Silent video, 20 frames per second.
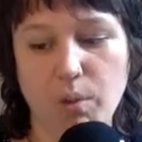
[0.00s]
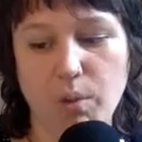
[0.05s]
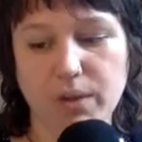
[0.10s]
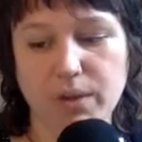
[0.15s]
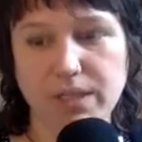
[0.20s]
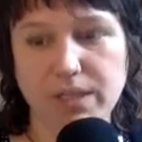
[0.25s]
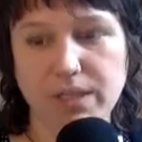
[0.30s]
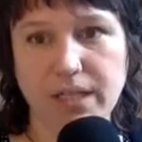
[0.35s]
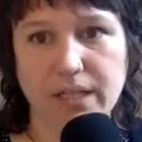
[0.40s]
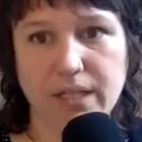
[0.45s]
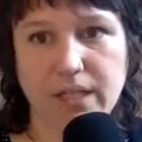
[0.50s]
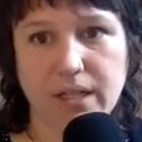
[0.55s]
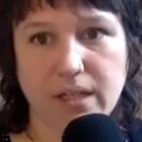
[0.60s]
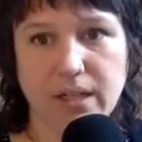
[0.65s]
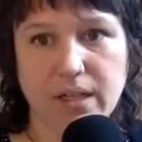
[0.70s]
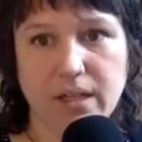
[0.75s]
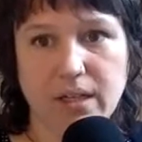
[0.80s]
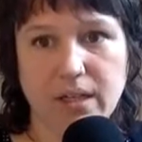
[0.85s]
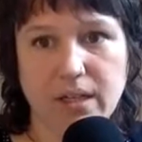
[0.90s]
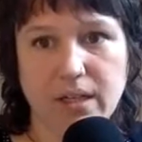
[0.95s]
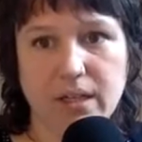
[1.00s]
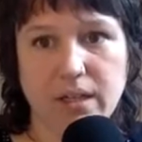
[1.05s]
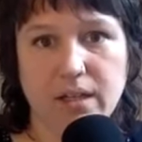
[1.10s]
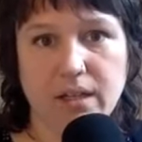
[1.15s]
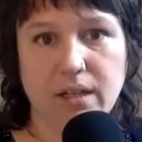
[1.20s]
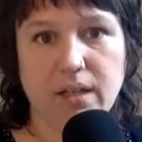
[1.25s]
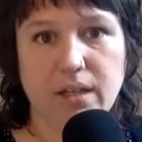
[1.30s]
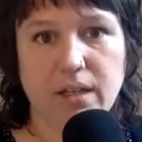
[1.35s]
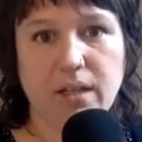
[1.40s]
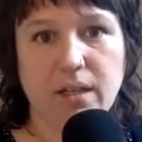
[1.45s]
person
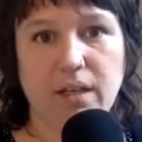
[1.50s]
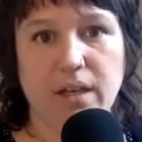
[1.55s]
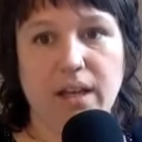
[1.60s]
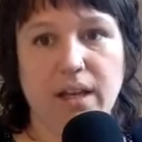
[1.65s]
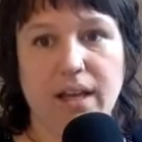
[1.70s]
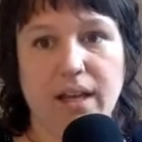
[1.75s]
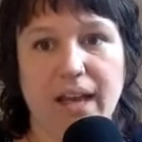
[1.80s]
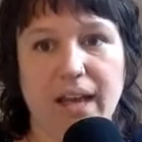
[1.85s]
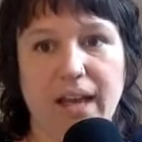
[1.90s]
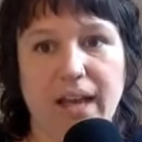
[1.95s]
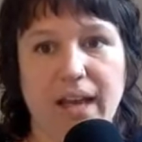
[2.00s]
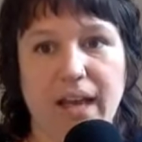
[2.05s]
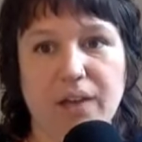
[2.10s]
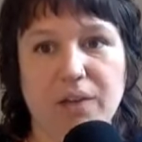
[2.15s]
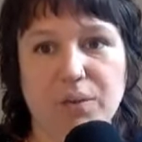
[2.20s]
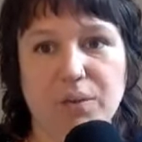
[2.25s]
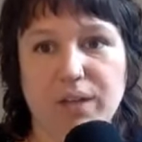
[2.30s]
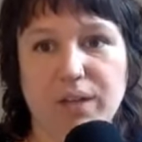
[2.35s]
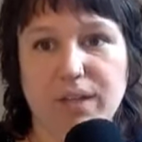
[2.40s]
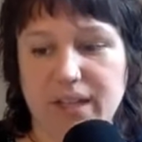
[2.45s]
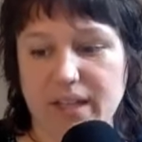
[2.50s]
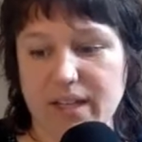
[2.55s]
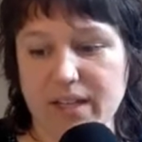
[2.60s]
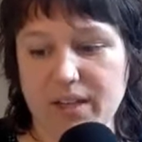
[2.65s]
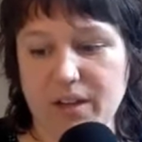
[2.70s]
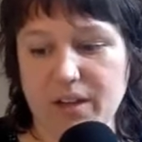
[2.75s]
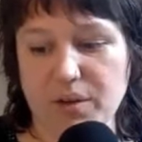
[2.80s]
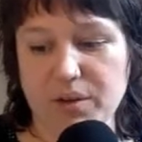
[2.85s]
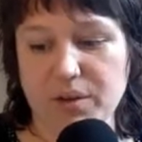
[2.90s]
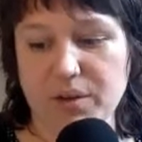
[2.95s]
and
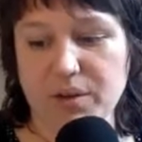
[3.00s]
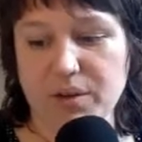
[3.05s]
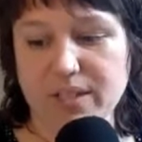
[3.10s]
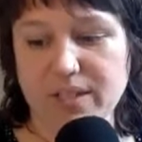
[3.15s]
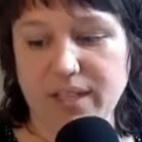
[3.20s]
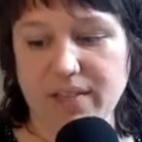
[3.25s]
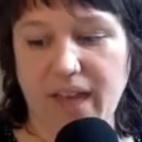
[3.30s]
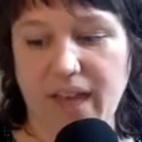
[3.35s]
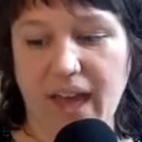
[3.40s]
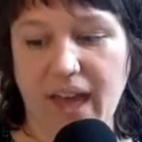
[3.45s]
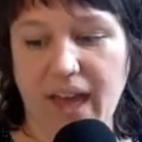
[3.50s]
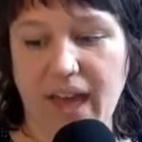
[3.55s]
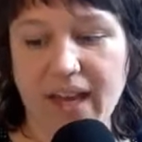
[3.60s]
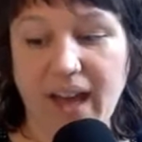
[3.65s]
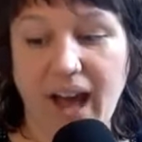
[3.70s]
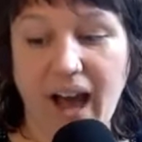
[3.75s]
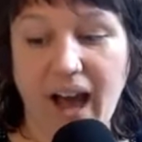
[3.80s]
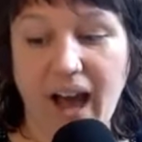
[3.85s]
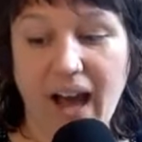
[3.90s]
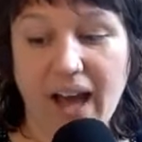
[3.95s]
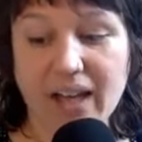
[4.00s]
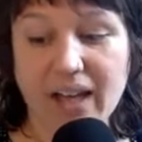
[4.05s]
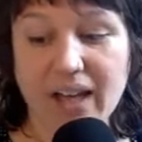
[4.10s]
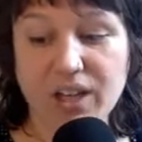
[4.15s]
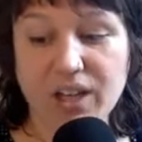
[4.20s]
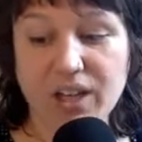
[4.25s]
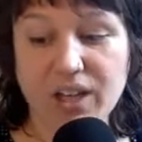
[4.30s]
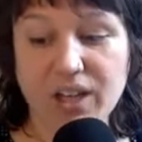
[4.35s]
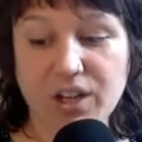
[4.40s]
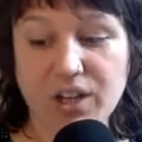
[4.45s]
really noticing that. And I,
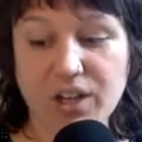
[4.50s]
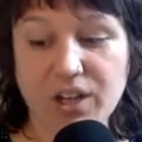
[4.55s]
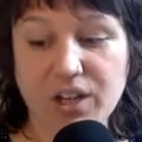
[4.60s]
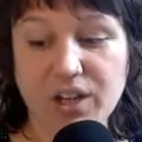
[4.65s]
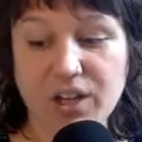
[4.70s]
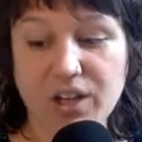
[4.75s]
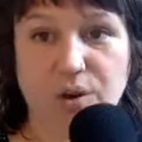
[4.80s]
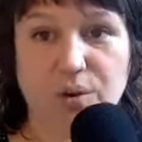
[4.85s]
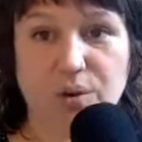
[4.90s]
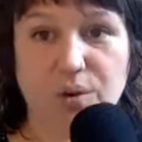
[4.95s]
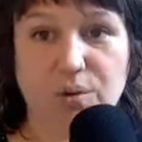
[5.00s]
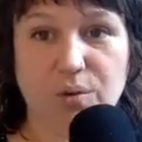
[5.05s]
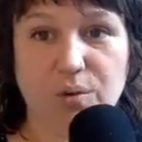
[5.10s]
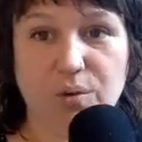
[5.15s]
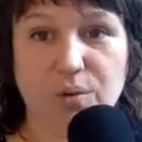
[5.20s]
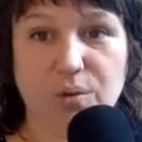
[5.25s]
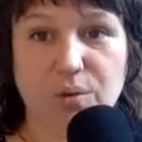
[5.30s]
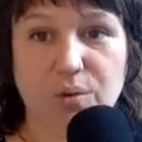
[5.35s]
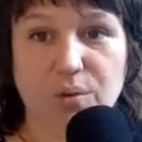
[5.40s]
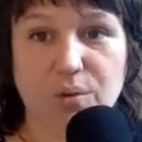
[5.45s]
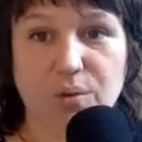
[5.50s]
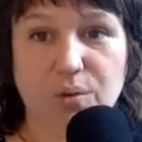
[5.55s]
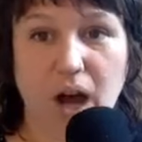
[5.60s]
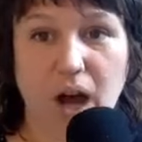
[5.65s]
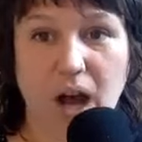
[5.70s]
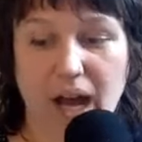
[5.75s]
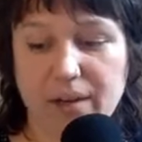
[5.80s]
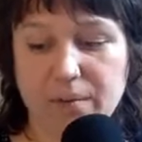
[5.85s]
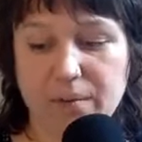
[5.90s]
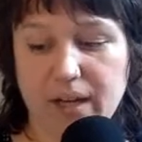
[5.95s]
you know, so
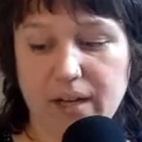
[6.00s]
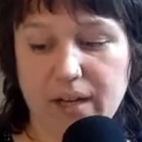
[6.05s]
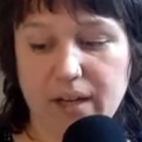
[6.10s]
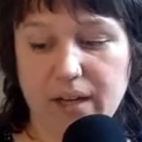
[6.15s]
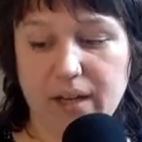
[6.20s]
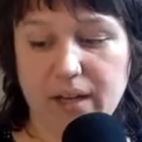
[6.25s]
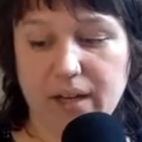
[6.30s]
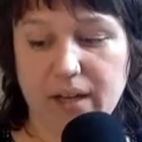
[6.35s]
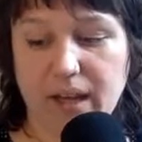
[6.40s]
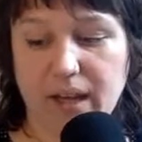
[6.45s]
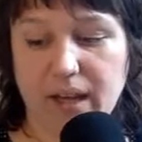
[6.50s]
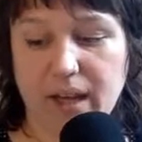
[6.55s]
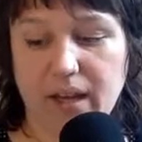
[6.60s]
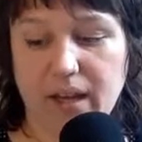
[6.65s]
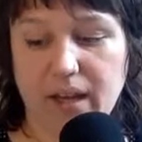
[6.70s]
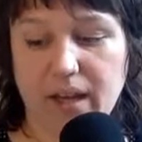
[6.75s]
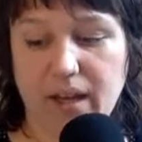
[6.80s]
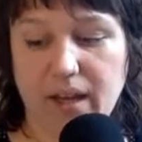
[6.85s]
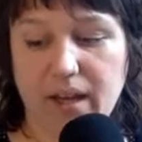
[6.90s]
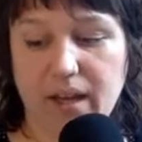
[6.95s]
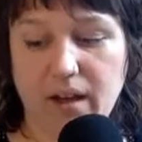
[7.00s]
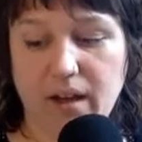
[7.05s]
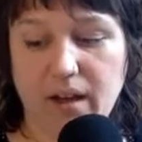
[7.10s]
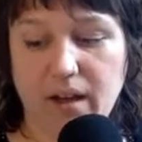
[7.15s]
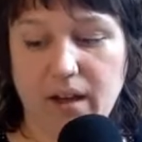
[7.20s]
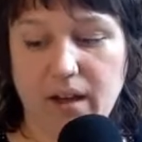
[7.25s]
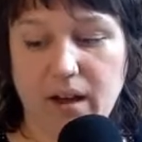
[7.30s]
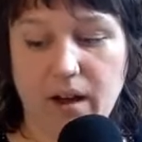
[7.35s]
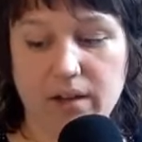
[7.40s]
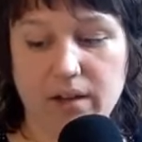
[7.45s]
I read a,
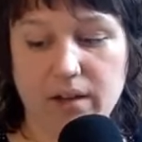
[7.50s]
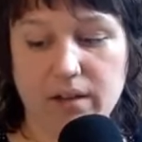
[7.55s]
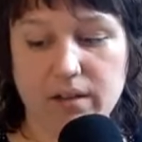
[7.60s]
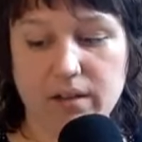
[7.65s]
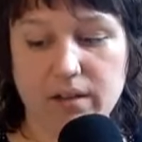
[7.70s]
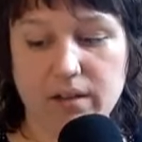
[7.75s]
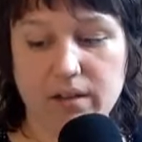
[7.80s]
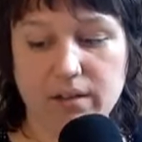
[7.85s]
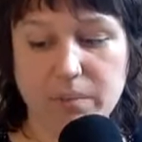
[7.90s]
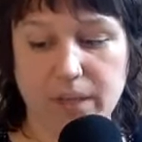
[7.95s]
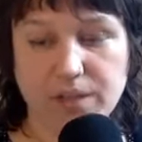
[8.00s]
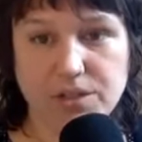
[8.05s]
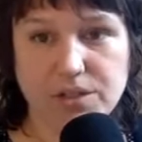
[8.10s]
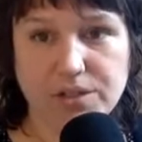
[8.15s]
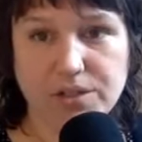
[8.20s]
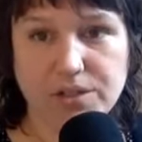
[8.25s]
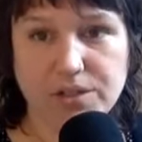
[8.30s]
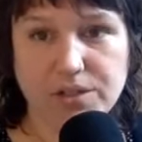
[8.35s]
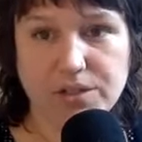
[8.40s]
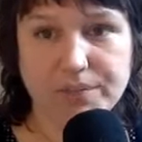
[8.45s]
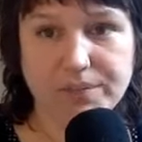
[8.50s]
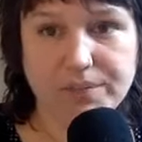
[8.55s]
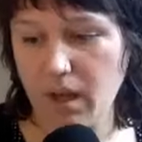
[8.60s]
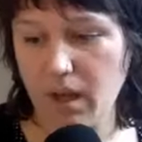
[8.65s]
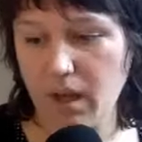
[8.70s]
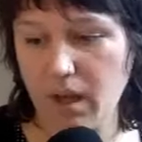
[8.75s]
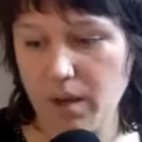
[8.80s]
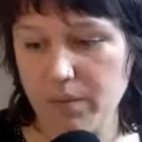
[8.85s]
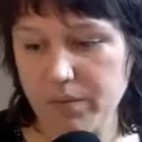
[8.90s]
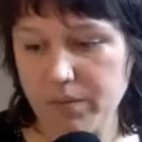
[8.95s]
an article from Bitch,
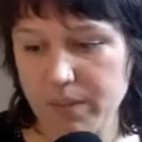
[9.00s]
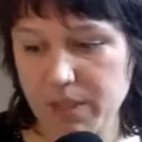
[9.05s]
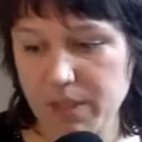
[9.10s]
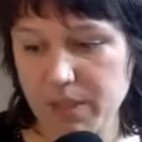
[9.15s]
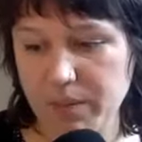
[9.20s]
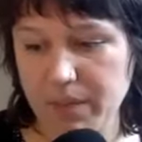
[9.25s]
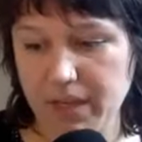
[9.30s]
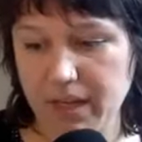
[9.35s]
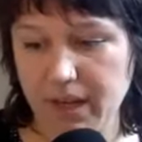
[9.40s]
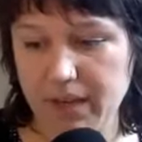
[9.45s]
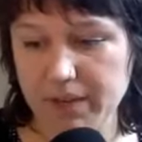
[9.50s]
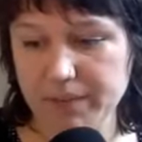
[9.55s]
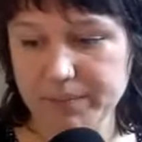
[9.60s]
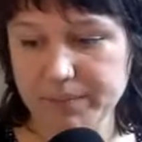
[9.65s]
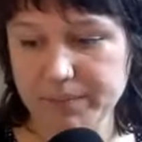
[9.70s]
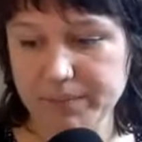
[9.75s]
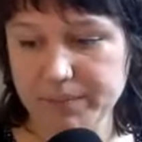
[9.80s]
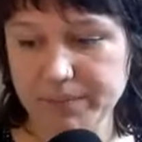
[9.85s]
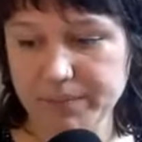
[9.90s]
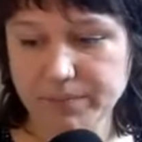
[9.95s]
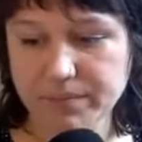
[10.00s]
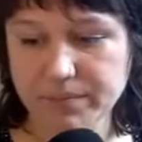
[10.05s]
um, from Bitch Media